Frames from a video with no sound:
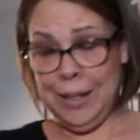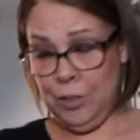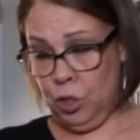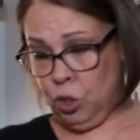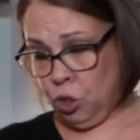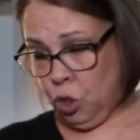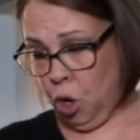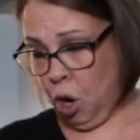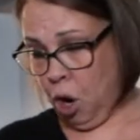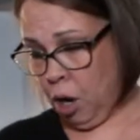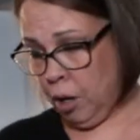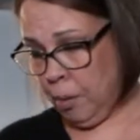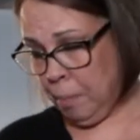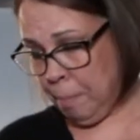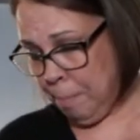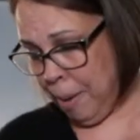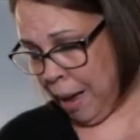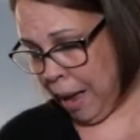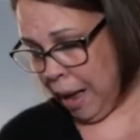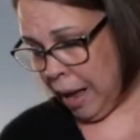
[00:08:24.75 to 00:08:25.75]
I start
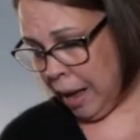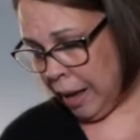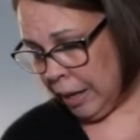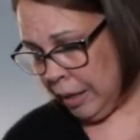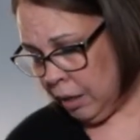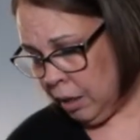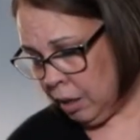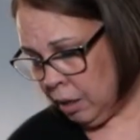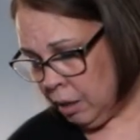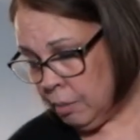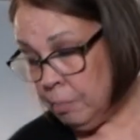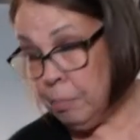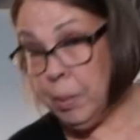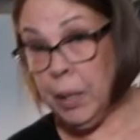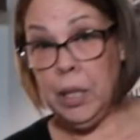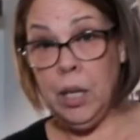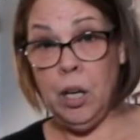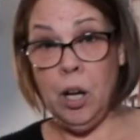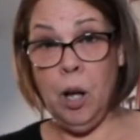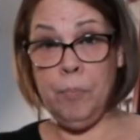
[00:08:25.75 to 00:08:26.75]
by
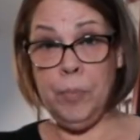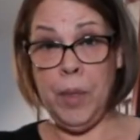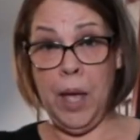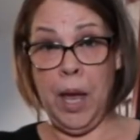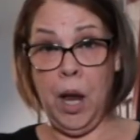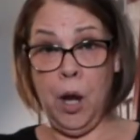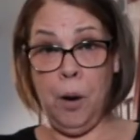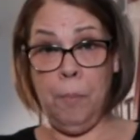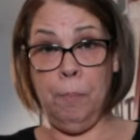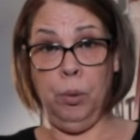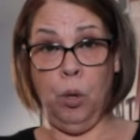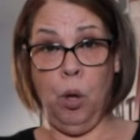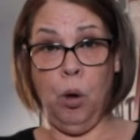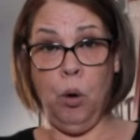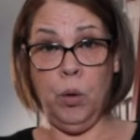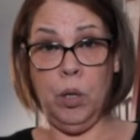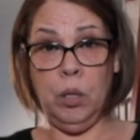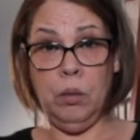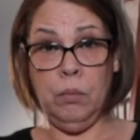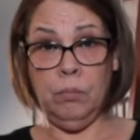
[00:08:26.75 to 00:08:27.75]
picking up the air
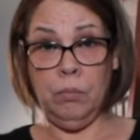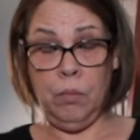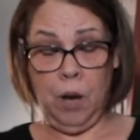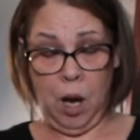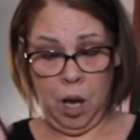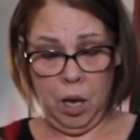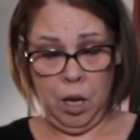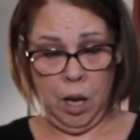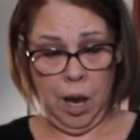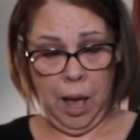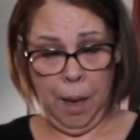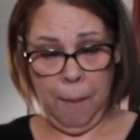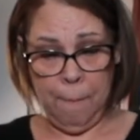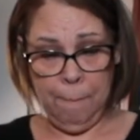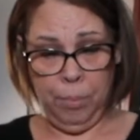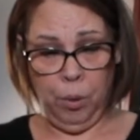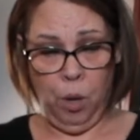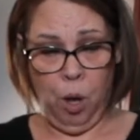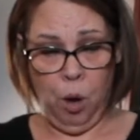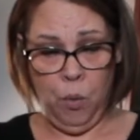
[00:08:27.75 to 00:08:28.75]
blower, right?
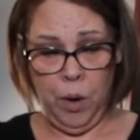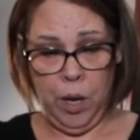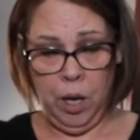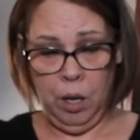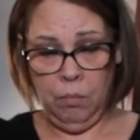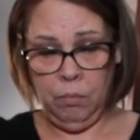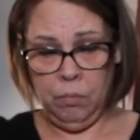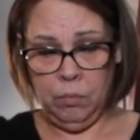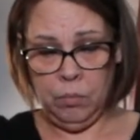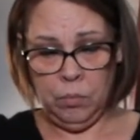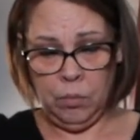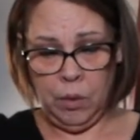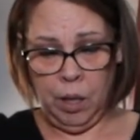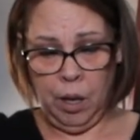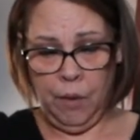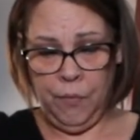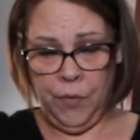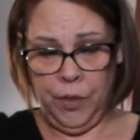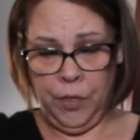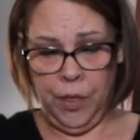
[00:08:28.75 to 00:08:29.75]
And blowing
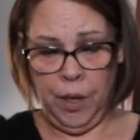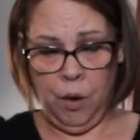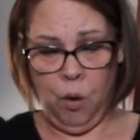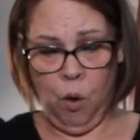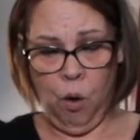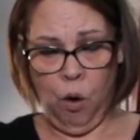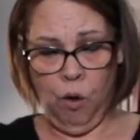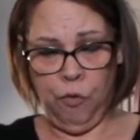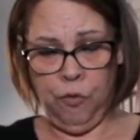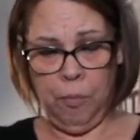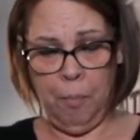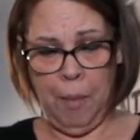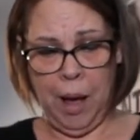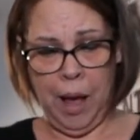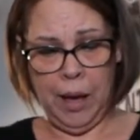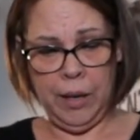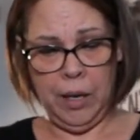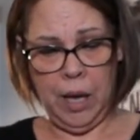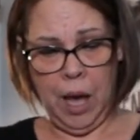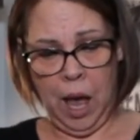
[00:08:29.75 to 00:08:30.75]
everything off
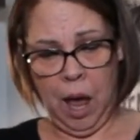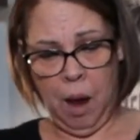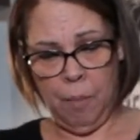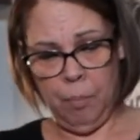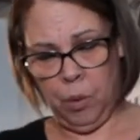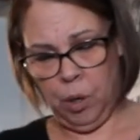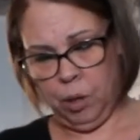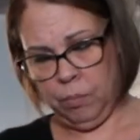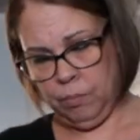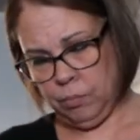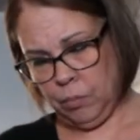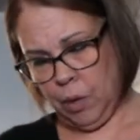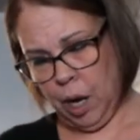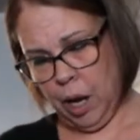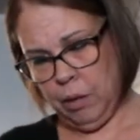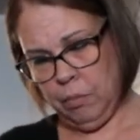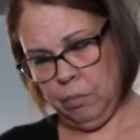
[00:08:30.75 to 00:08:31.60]
my camera, right?